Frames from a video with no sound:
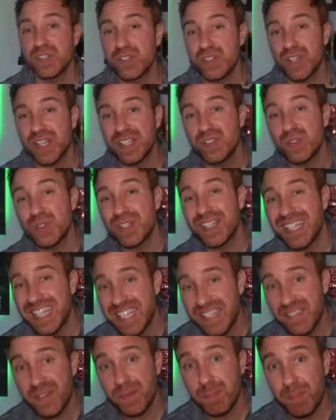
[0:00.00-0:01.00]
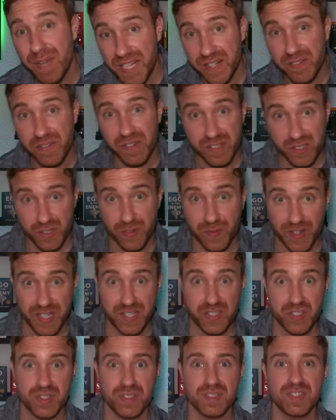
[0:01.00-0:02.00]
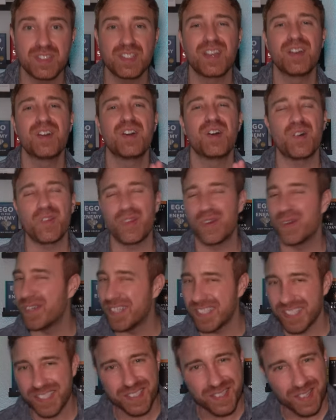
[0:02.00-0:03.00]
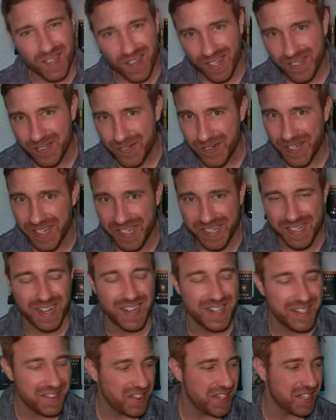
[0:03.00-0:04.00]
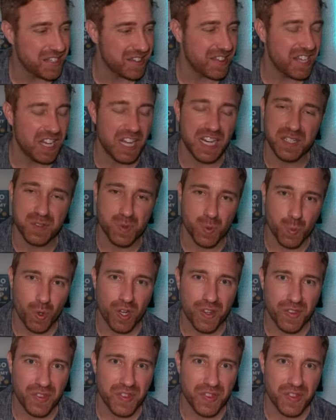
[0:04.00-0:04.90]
trains, you can even make reservations. Although it's not great, I think that is one